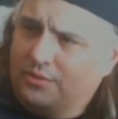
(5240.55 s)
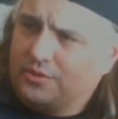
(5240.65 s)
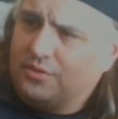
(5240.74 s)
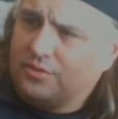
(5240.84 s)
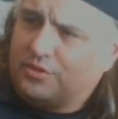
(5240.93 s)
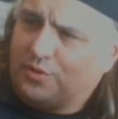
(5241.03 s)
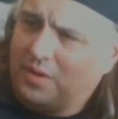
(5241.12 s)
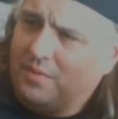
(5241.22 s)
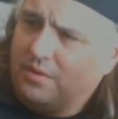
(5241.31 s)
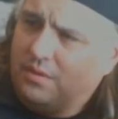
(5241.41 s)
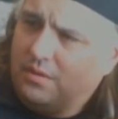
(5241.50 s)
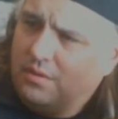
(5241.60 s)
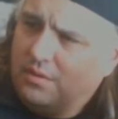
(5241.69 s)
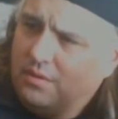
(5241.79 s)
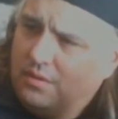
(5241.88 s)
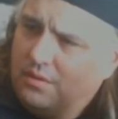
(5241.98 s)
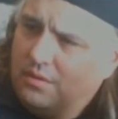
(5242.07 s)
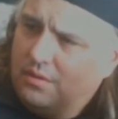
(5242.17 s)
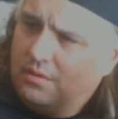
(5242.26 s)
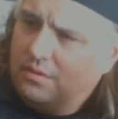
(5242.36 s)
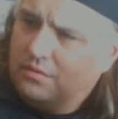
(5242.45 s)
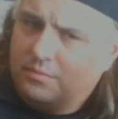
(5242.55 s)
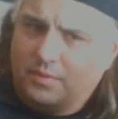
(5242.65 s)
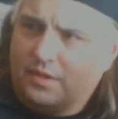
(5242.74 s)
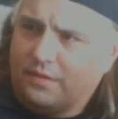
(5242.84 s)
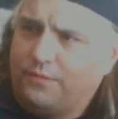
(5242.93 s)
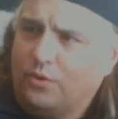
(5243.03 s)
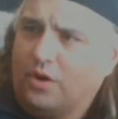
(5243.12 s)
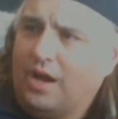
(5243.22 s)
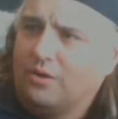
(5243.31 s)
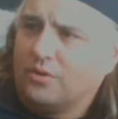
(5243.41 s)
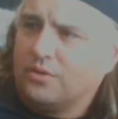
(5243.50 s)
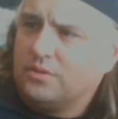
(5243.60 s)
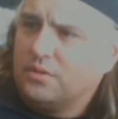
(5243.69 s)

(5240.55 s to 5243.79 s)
they're still streaming? It's been like 4 hours.